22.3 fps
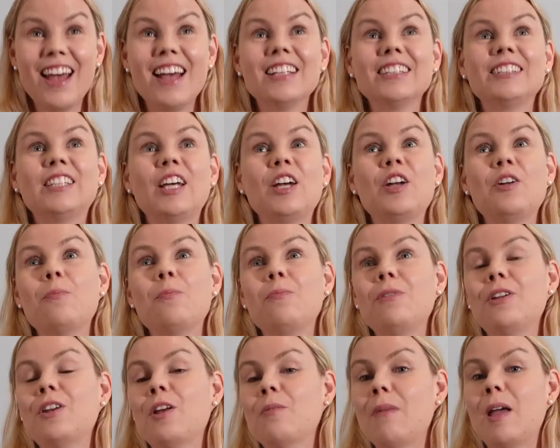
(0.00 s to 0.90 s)
So,
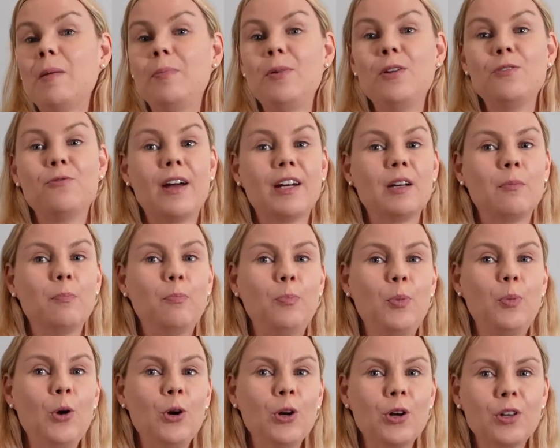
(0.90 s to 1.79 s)
maybe you've read a
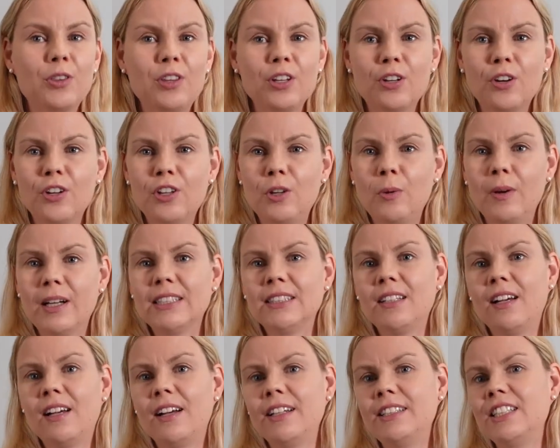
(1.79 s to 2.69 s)
book that got you
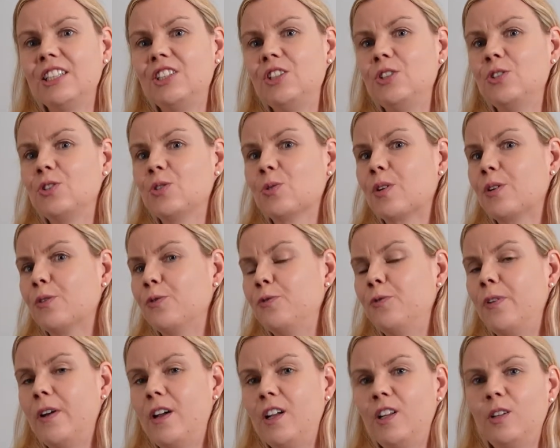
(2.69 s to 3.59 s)
excited, you saw a
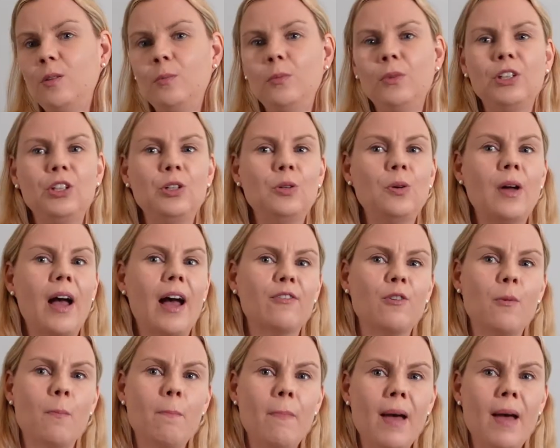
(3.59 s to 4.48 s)
film, you
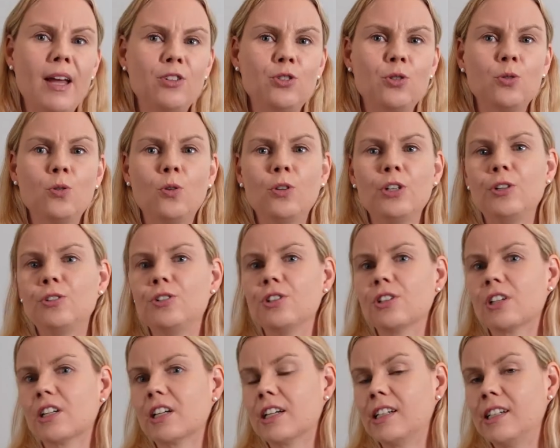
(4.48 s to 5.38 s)
have a mentor, you
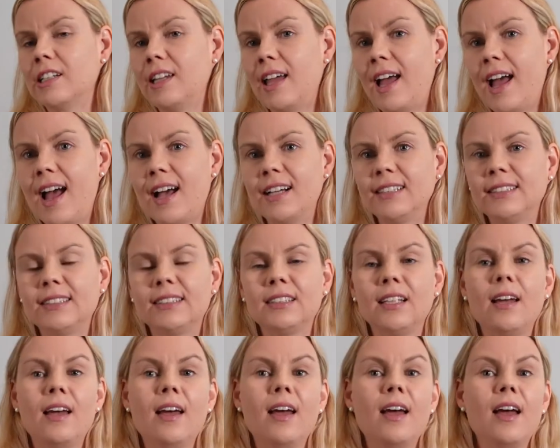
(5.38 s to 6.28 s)
took a
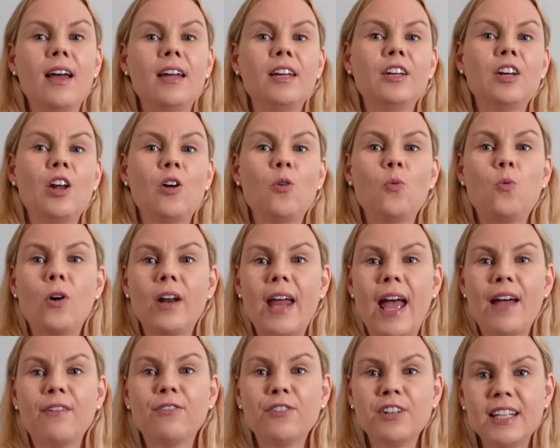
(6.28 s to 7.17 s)
class,
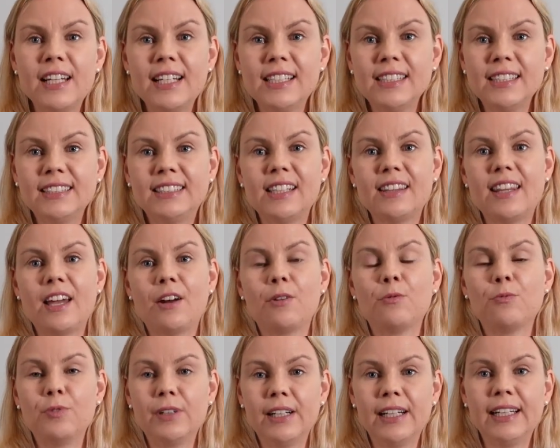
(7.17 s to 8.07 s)
whatever it is
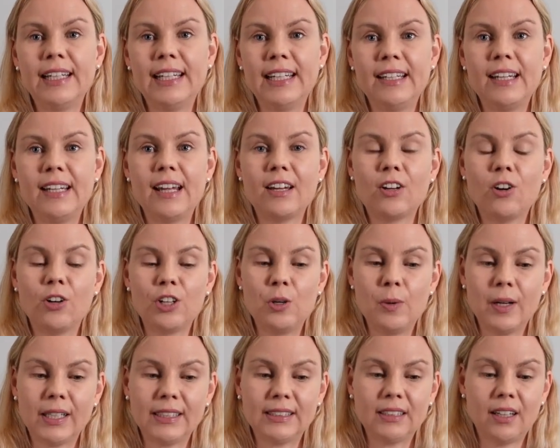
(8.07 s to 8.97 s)
that really got
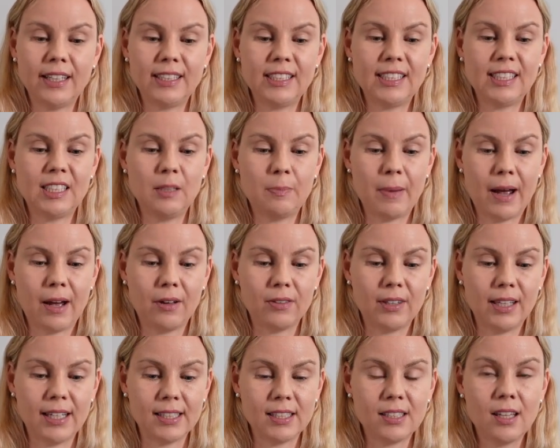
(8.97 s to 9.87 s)
you excited about
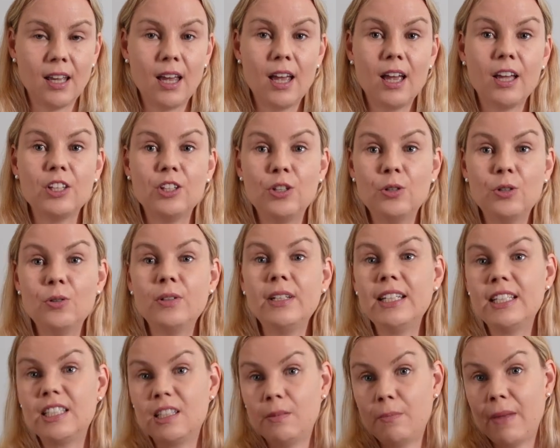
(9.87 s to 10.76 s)
this, you
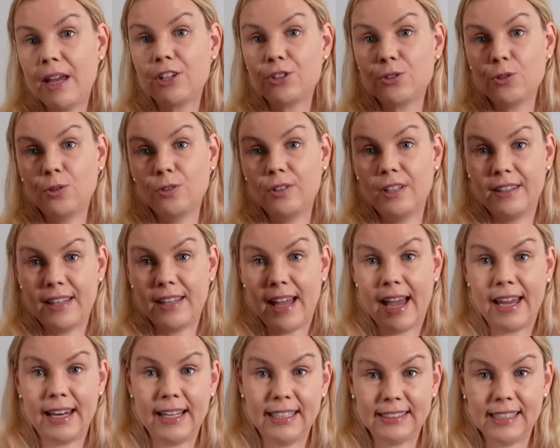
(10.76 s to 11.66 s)
need to make sure that
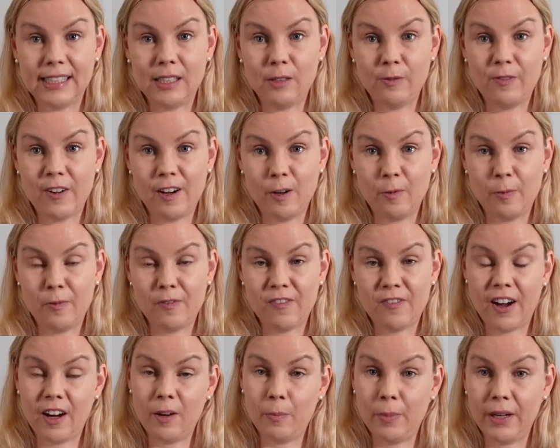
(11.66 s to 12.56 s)
that is at the very,
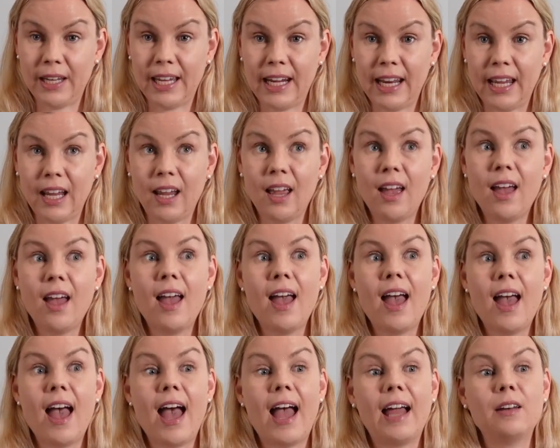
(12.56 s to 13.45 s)
very beginning.
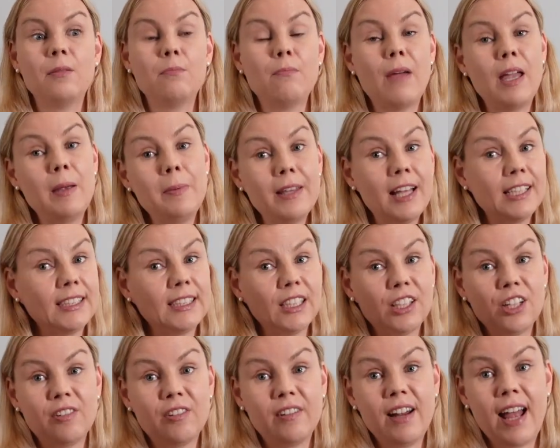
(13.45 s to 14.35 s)
And maybe that's
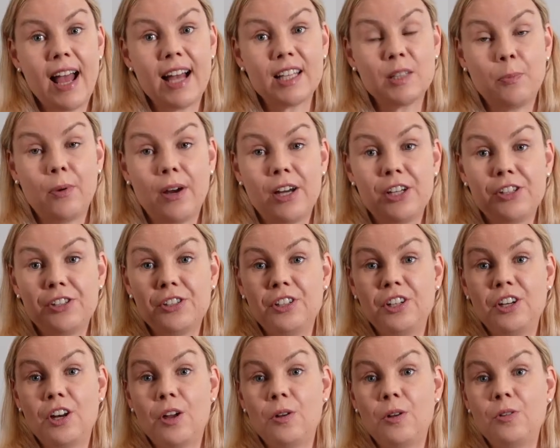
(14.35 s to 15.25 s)
a career
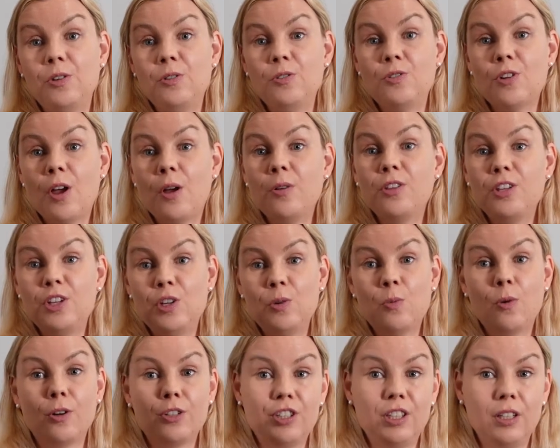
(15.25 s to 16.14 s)
aspiration, you know that
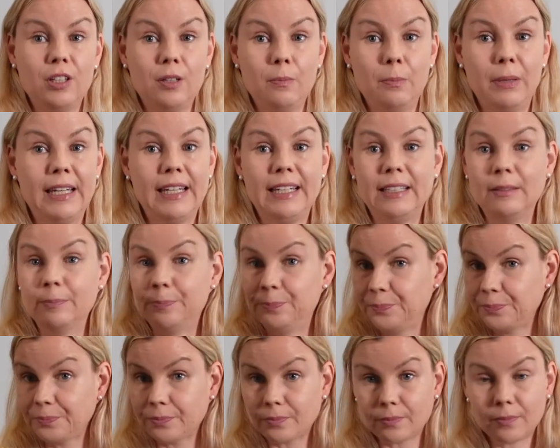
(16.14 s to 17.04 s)
you want to be
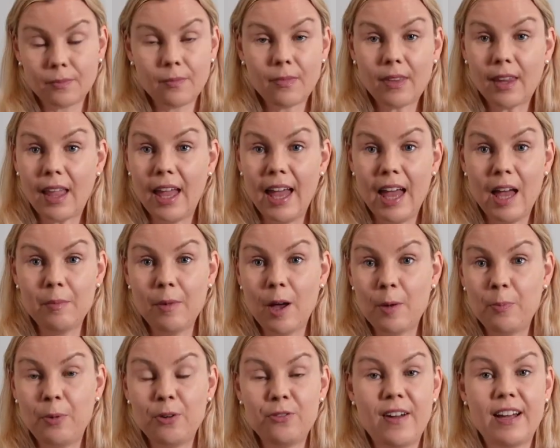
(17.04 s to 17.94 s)

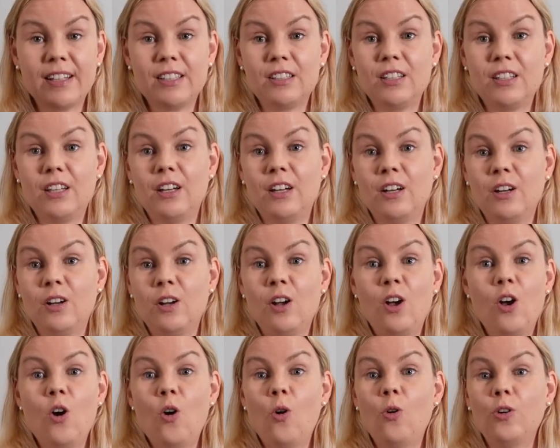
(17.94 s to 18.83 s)
a professor,
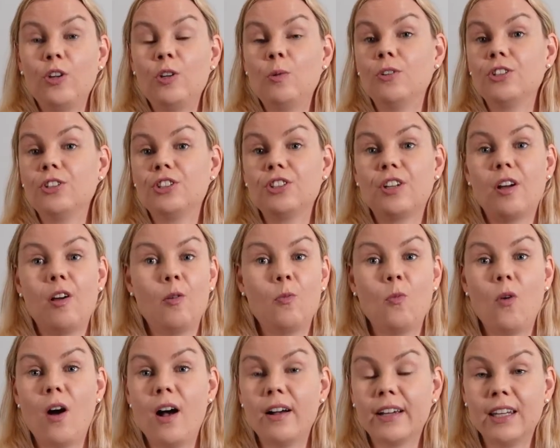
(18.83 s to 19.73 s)
or you want to go
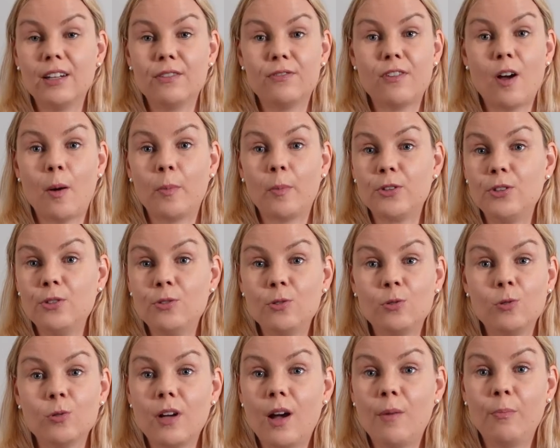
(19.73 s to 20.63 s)
and work in a
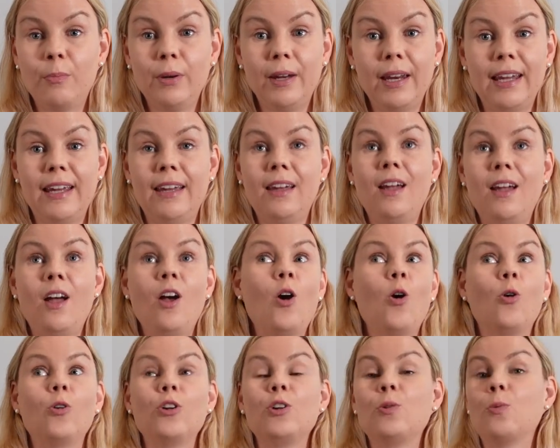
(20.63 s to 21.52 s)
pharmaceutical company,
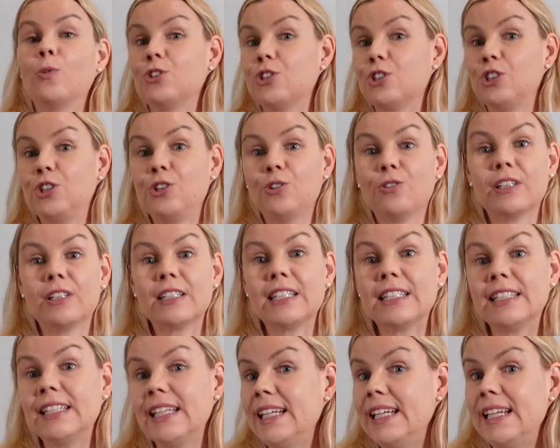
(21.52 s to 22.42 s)
or you want to cure a
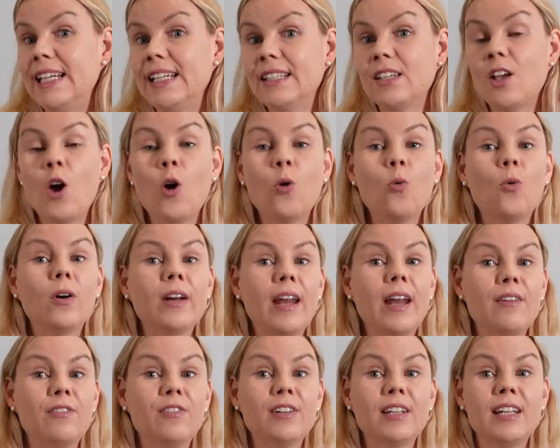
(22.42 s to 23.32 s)
disease,
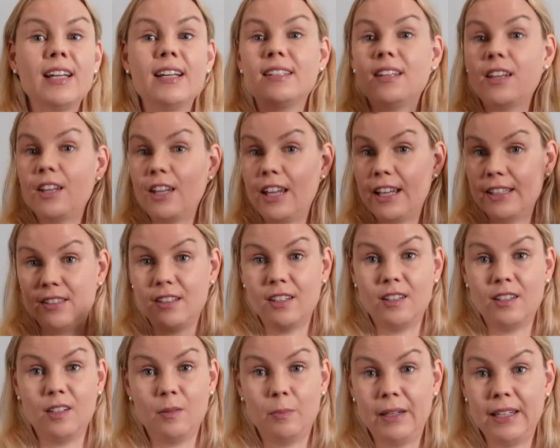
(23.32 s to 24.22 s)
whatever it is, it's
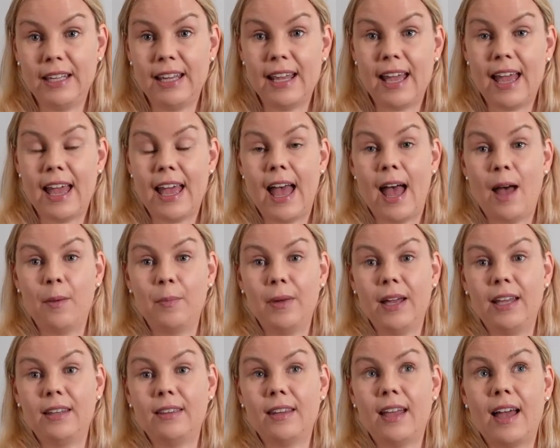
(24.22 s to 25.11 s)
going to be
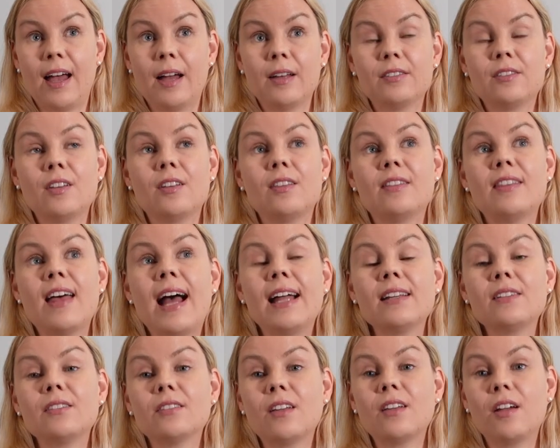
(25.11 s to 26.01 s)
in there. So
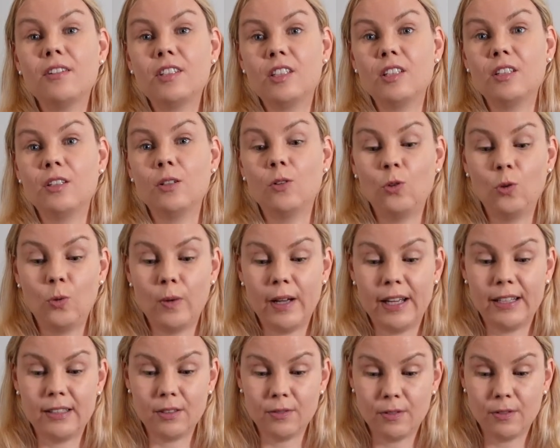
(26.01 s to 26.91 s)
that's going to
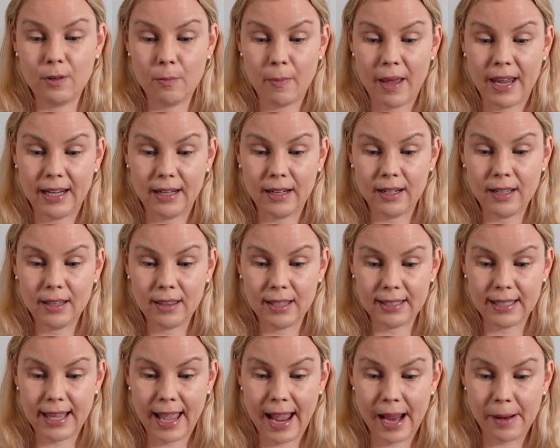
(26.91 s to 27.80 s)
always remain
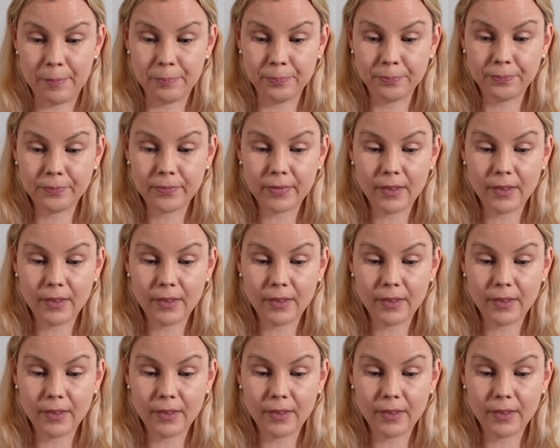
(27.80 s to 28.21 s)
the same.